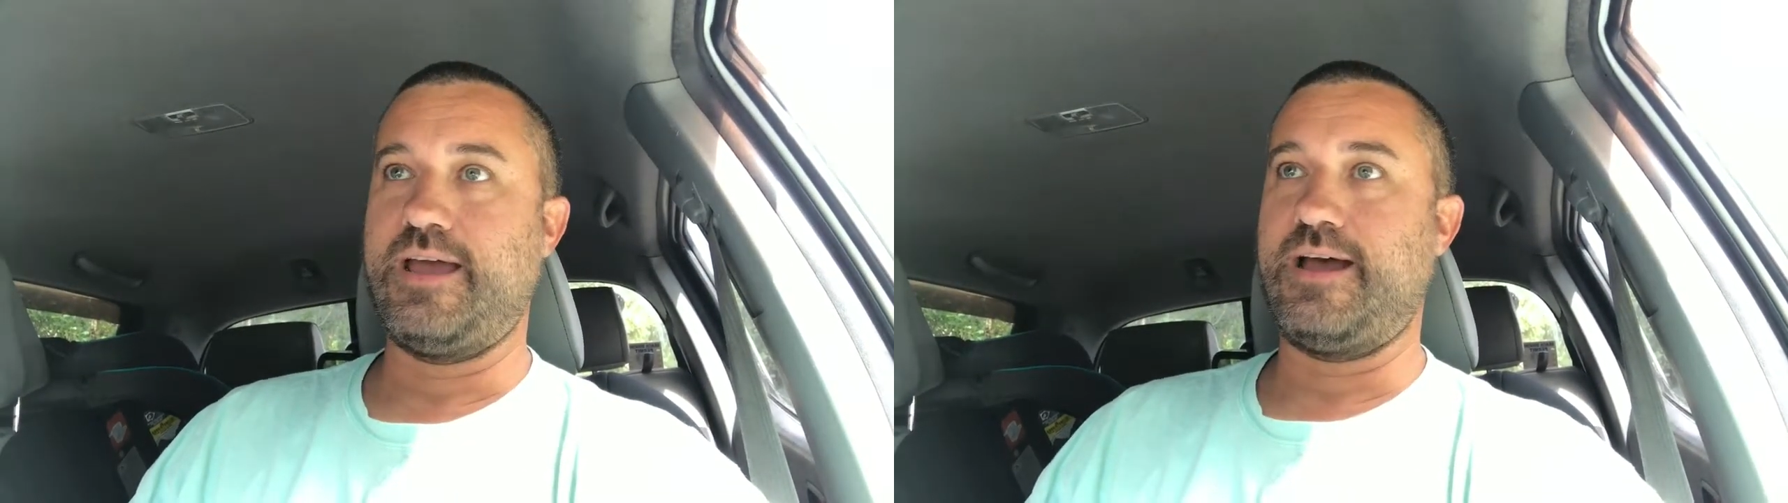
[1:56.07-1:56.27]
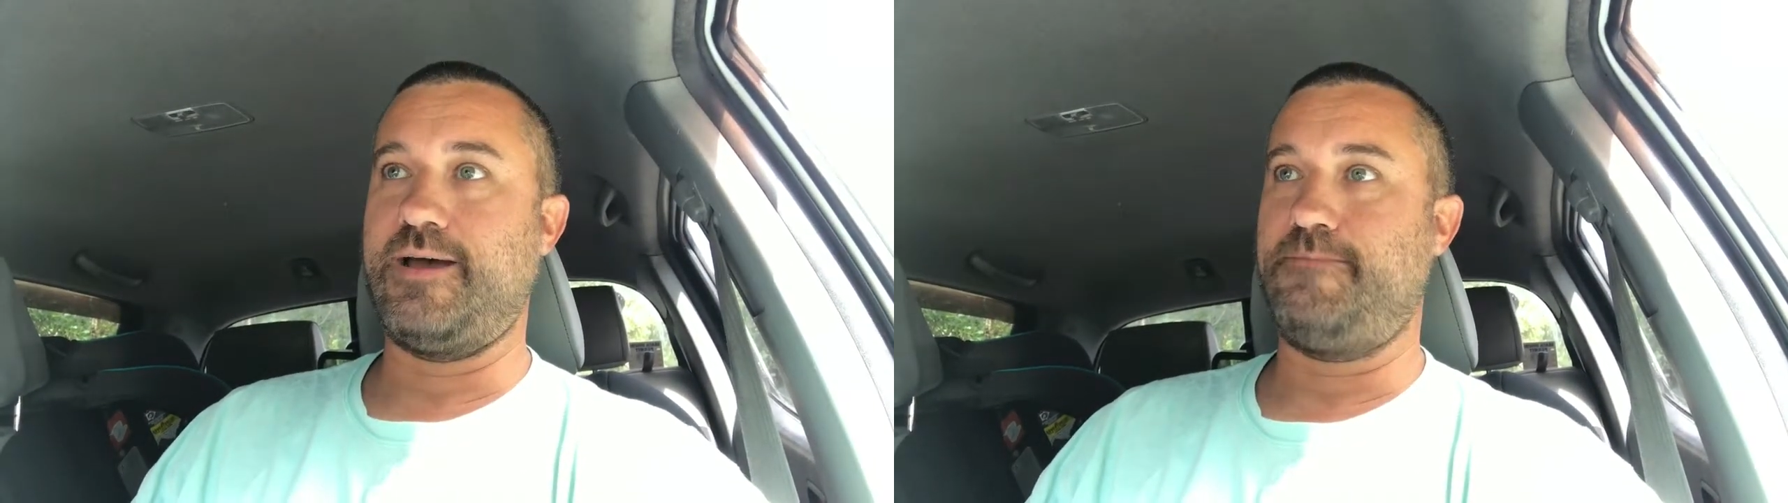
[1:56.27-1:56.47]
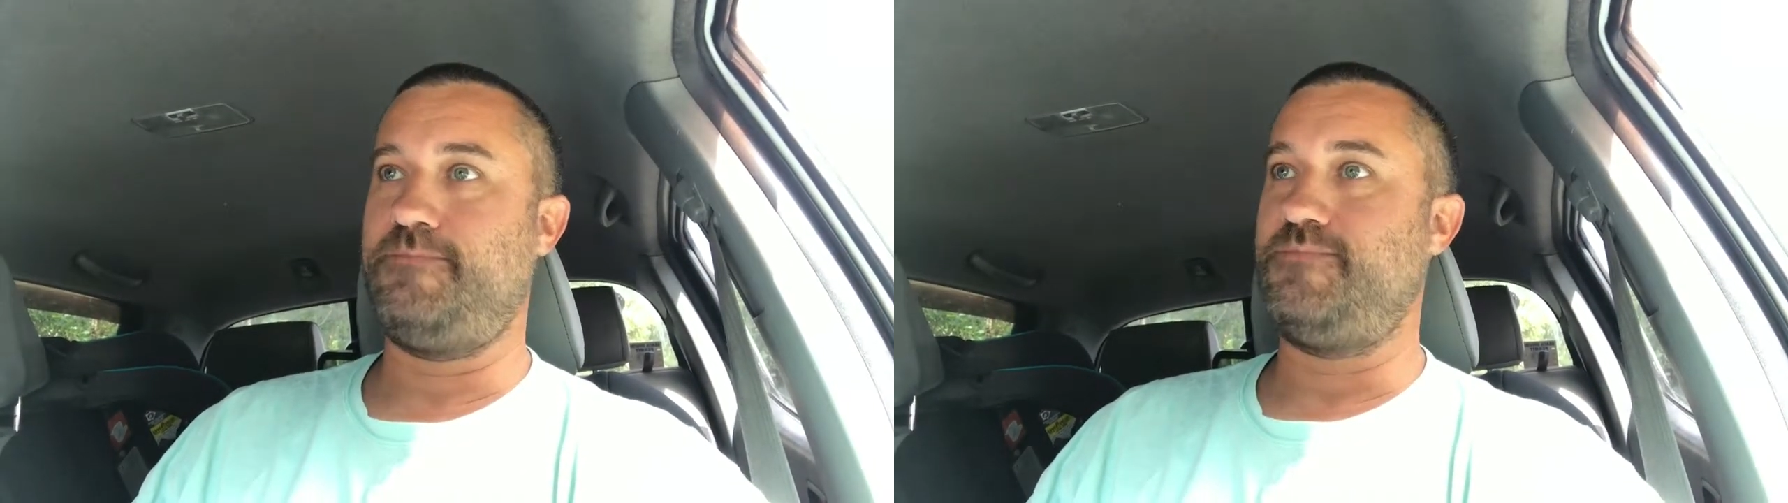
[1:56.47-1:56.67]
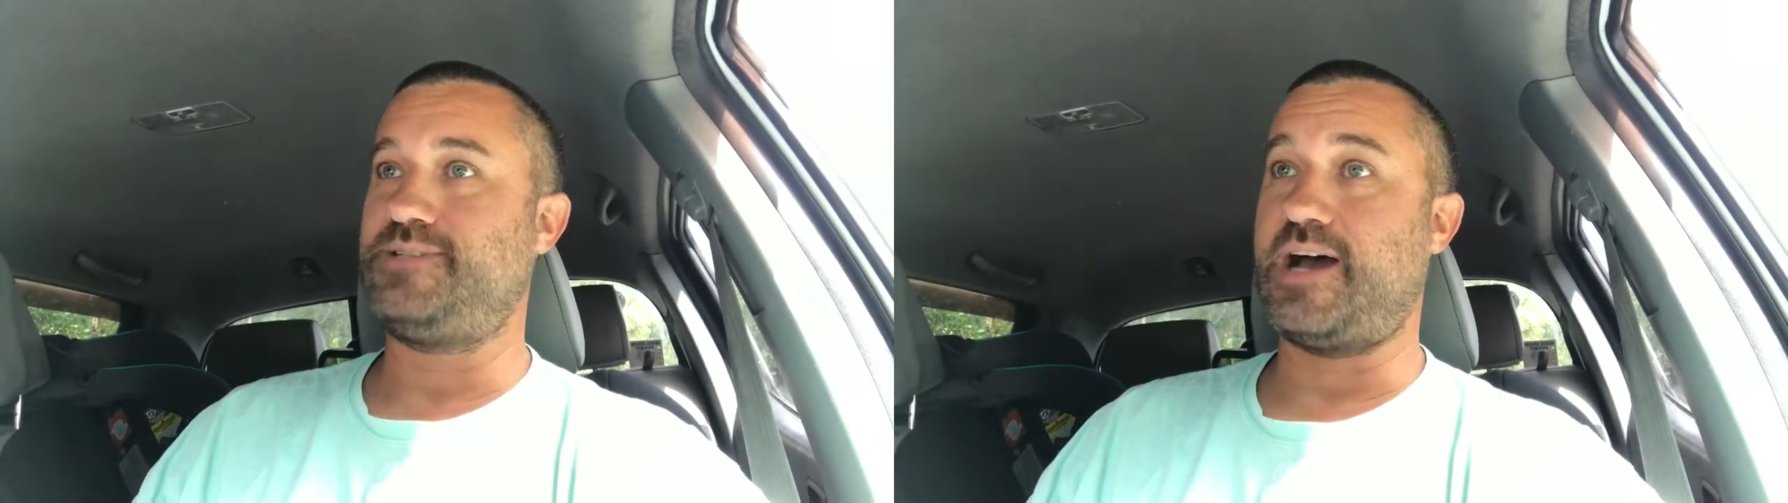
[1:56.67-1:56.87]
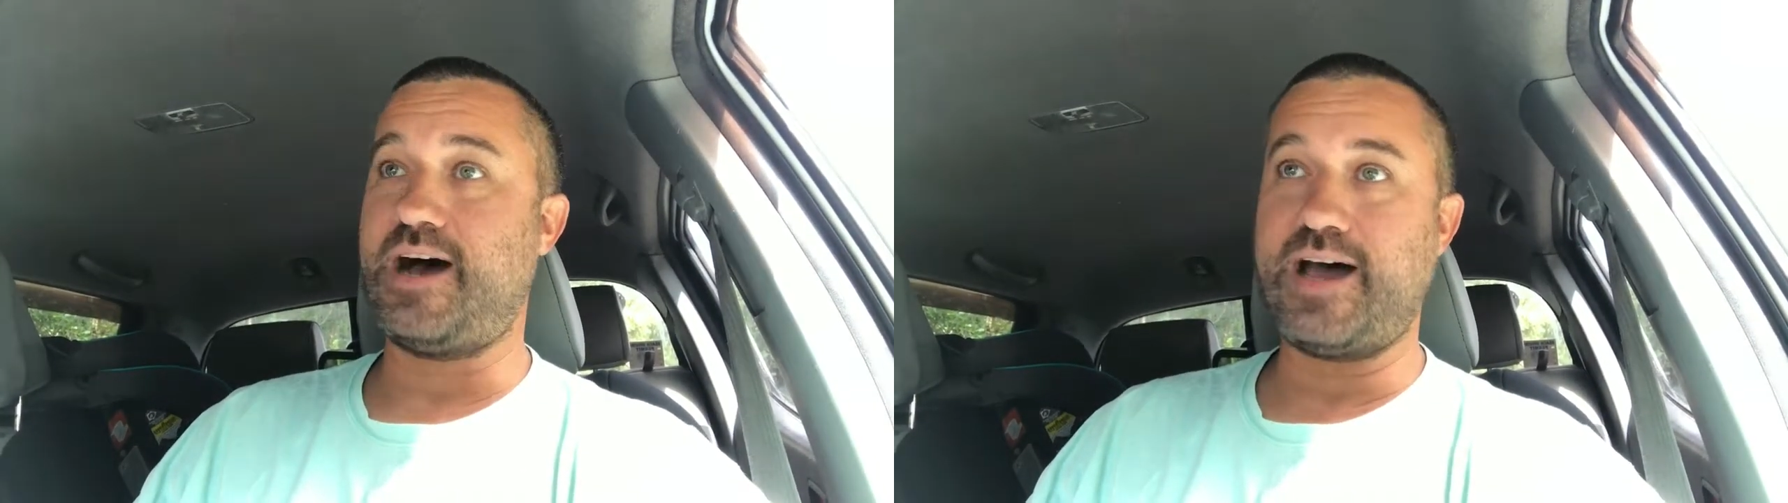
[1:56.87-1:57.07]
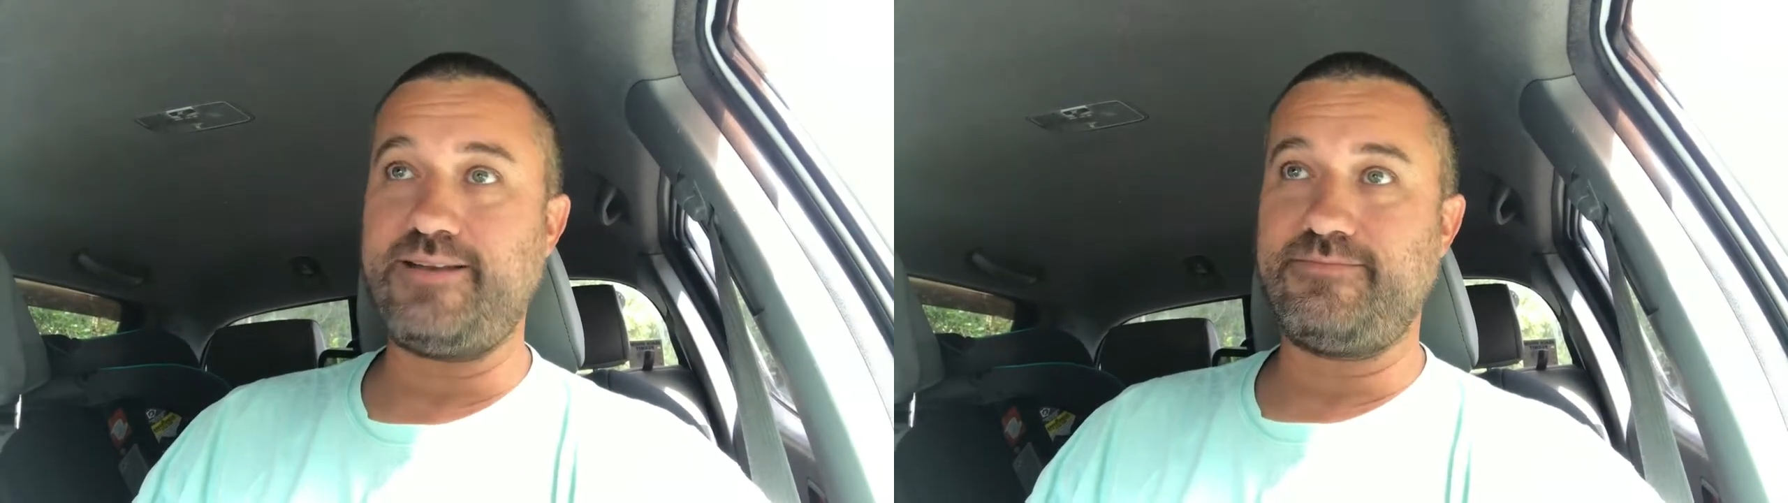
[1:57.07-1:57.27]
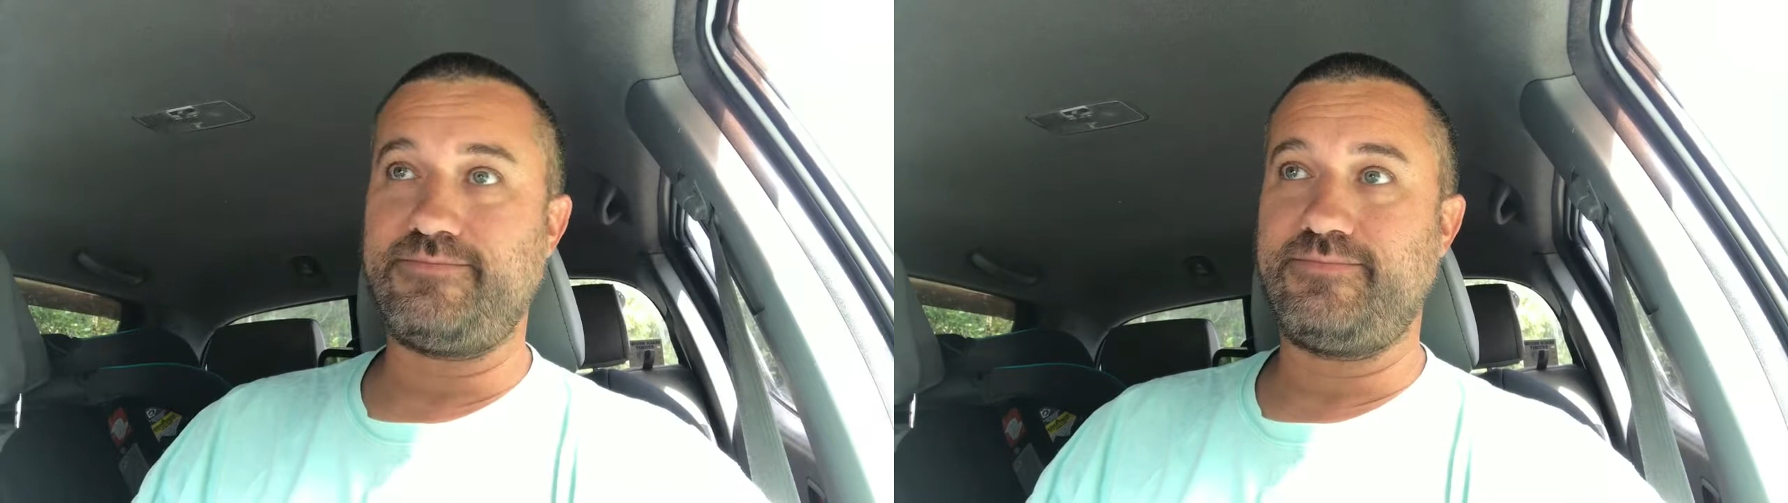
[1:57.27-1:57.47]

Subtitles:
it's hot.